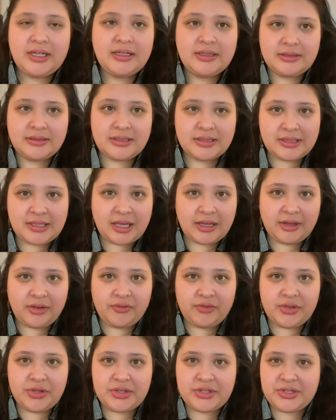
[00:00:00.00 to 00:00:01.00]
Does that
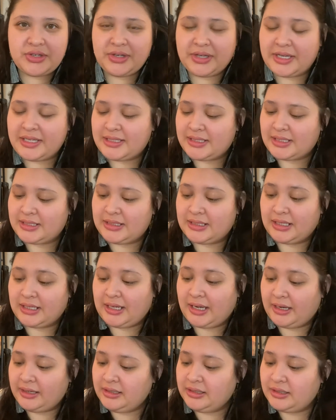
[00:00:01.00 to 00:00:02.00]
confuse you guys? Because it
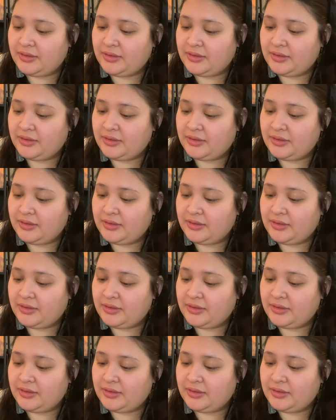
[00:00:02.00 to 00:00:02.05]
kind of